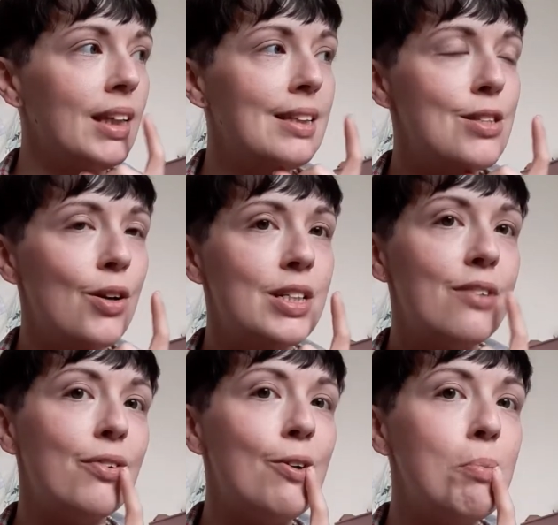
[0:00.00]
It's not a
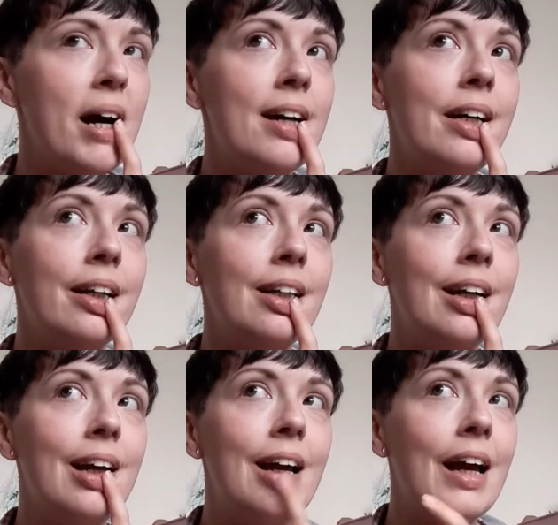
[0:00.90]
difficult pattern.
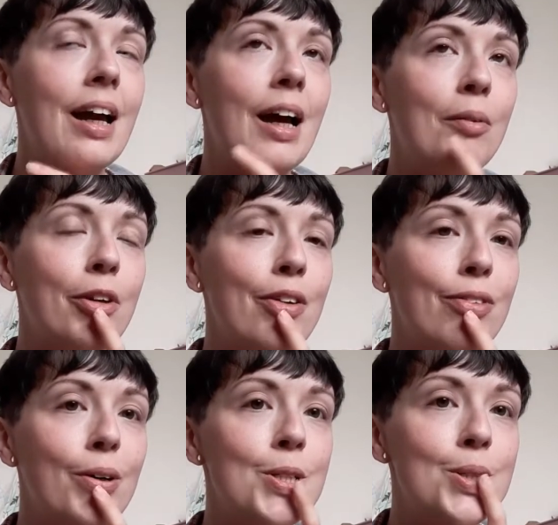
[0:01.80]
I'm looking
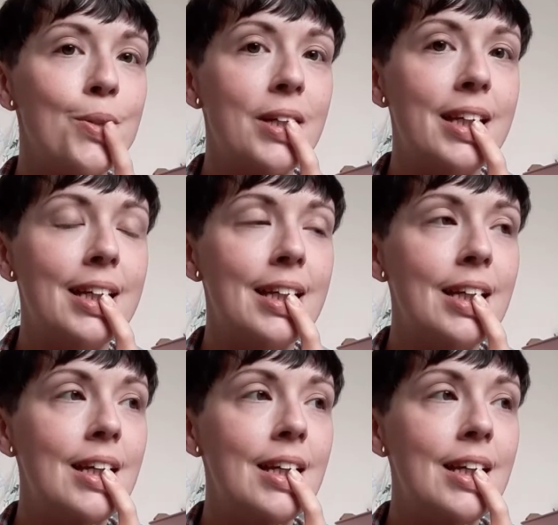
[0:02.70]
forward to doing it.